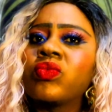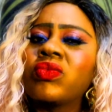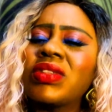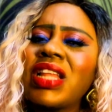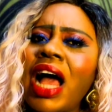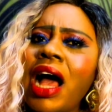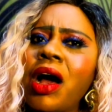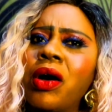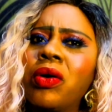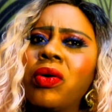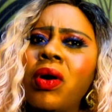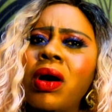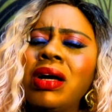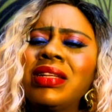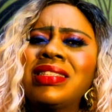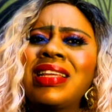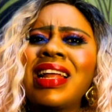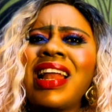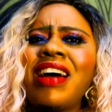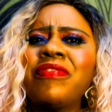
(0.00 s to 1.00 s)
Now,
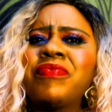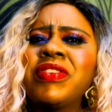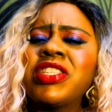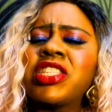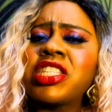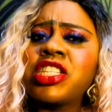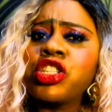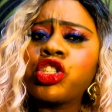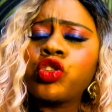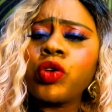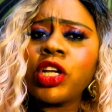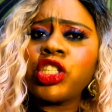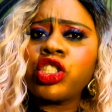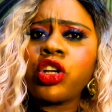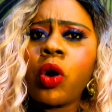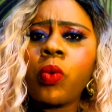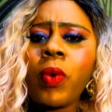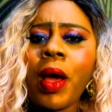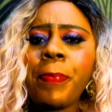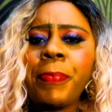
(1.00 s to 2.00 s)
there have been
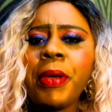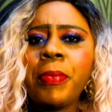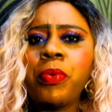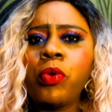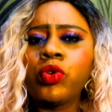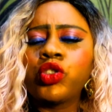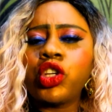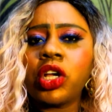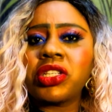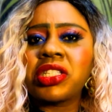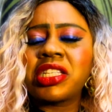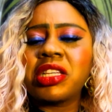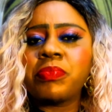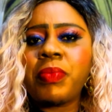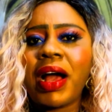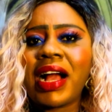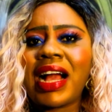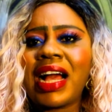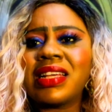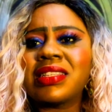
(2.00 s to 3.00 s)
situations where people will just
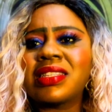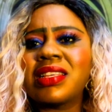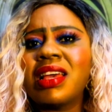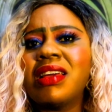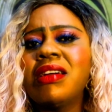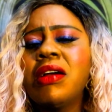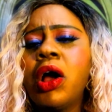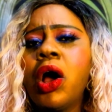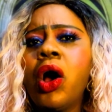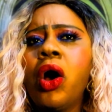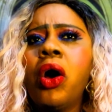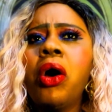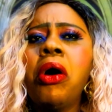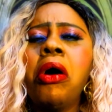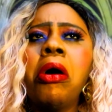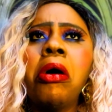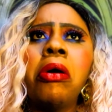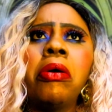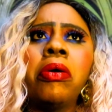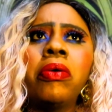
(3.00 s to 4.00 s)
sit back and say,
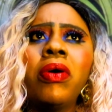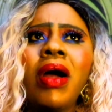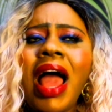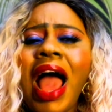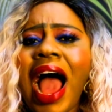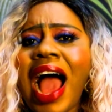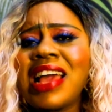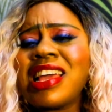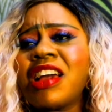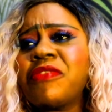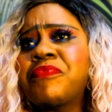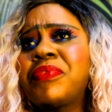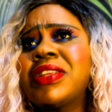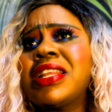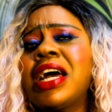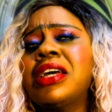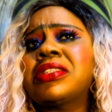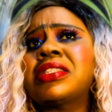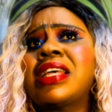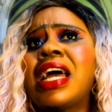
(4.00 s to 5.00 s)
oh, I have
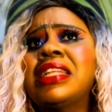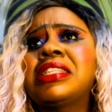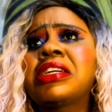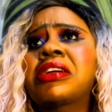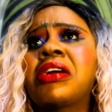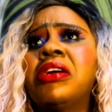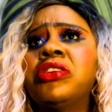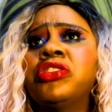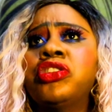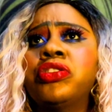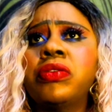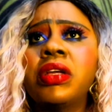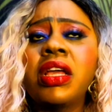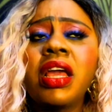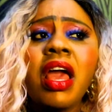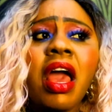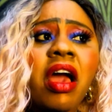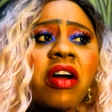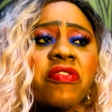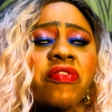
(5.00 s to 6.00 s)
been outside the
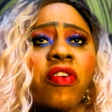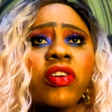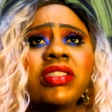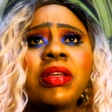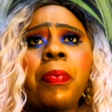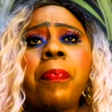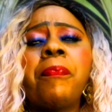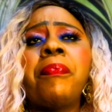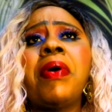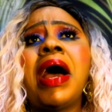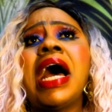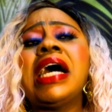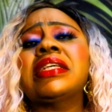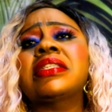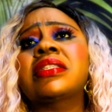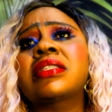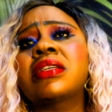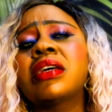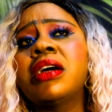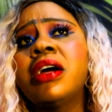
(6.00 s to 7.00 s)
country for the
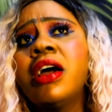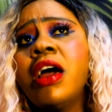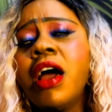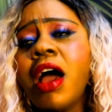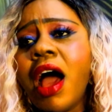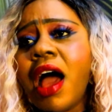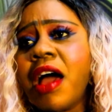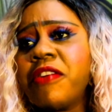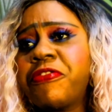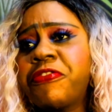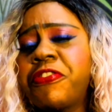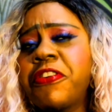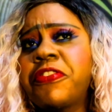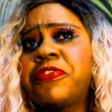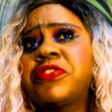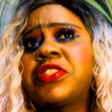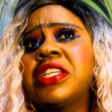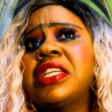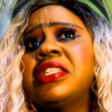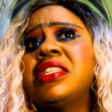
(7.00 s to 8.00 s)
past
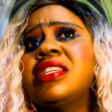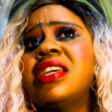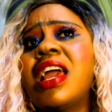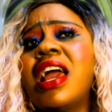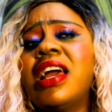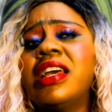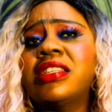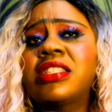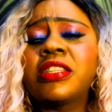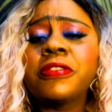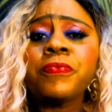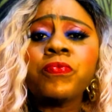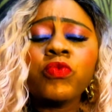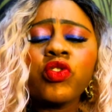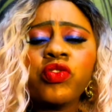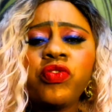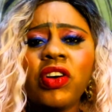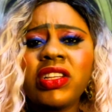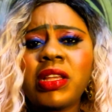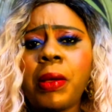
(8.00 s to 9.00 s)
15 years,
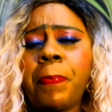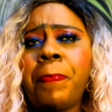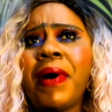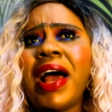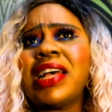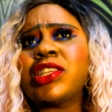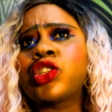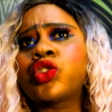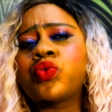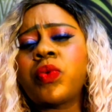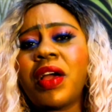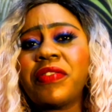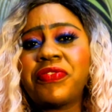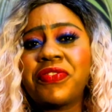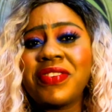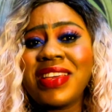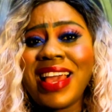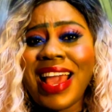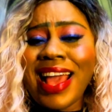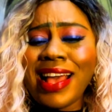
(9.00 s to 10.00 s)
for the past
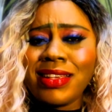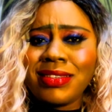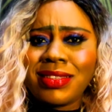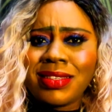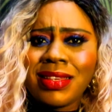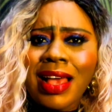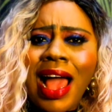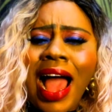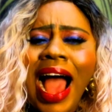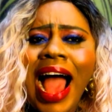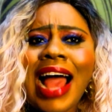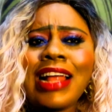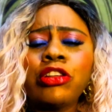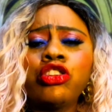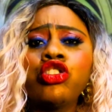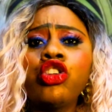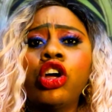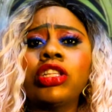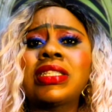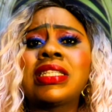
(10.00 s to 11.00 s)
12 years,
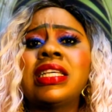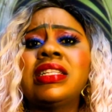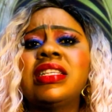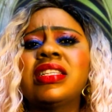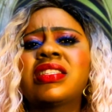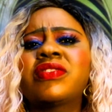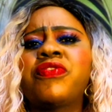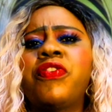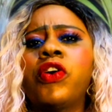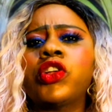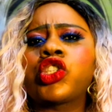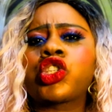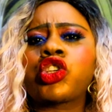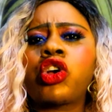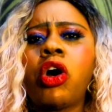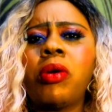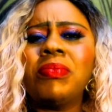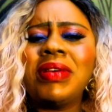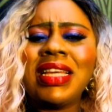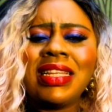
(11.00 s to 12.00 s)
and nothing is
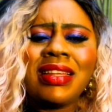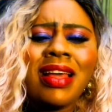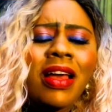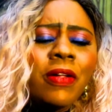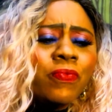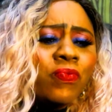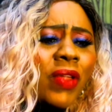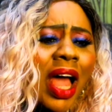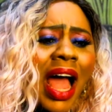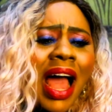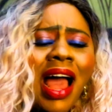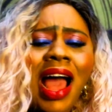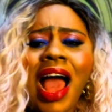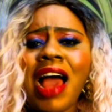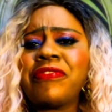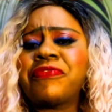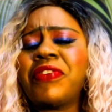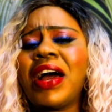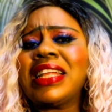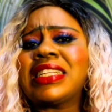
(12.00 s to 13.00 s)
forthcoming. I
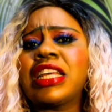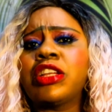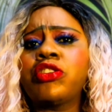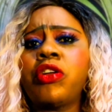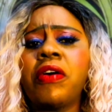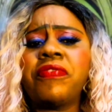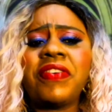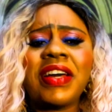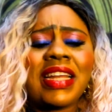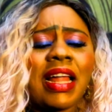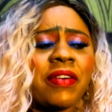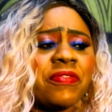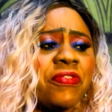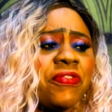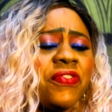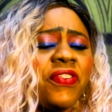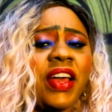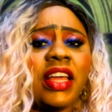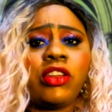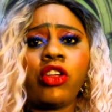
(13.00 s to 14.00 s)
have had enough and I'm
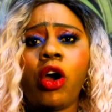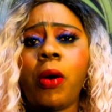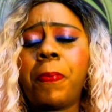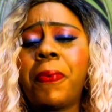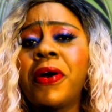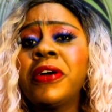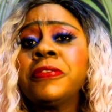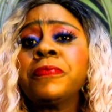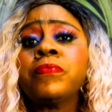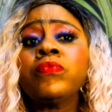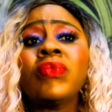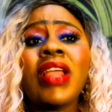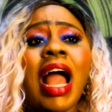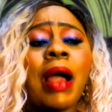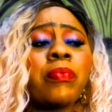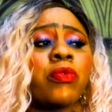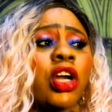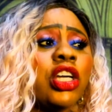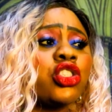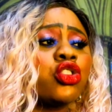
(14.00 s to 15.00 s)
fed up.
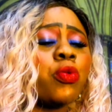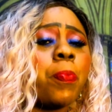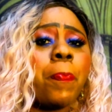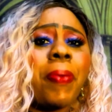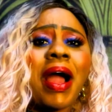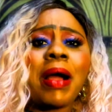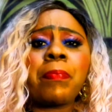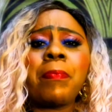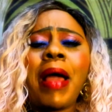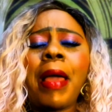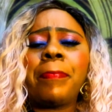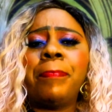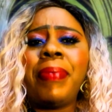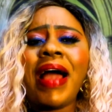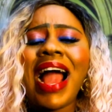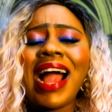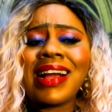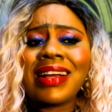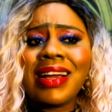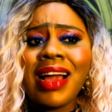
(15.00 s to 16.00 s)
I'm going to pack my
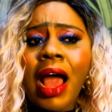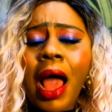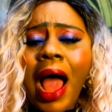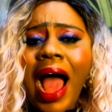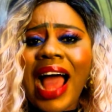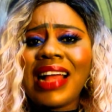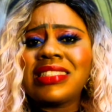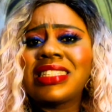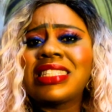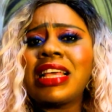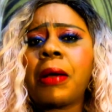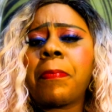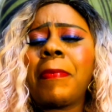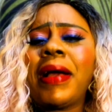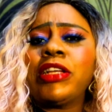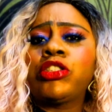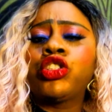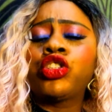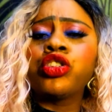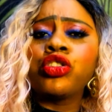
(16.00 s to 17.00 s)
bag and take
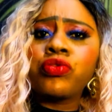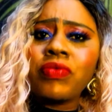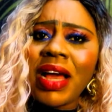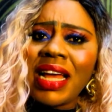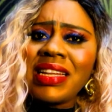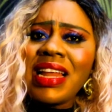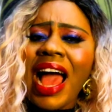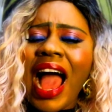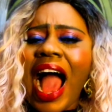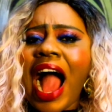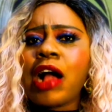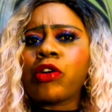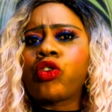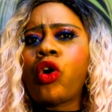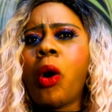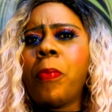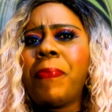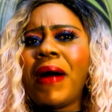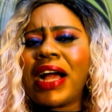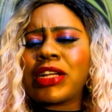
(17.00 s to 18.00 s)
my children and
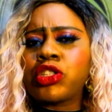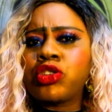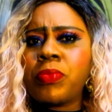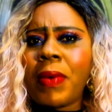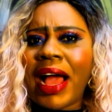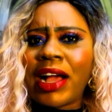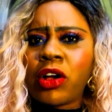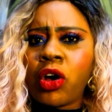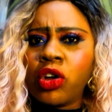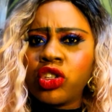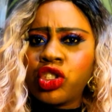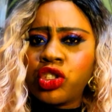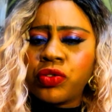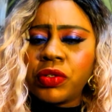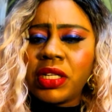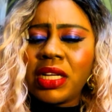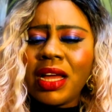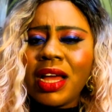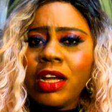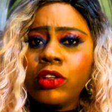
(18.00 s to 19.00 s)
go back to my
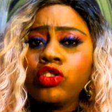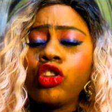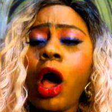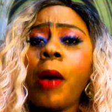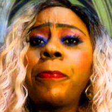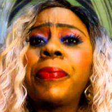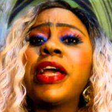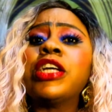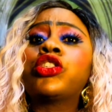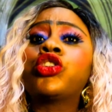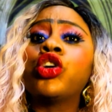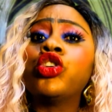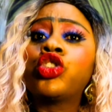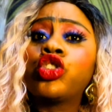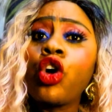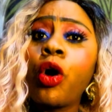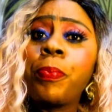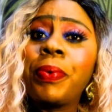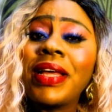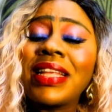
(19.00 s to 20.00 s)
country. No be
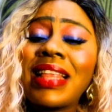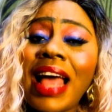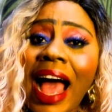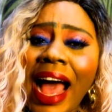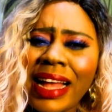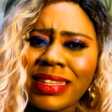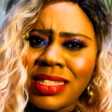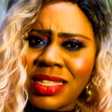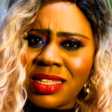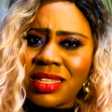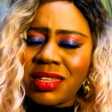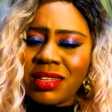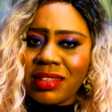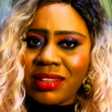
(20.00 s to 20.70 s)
juju be that.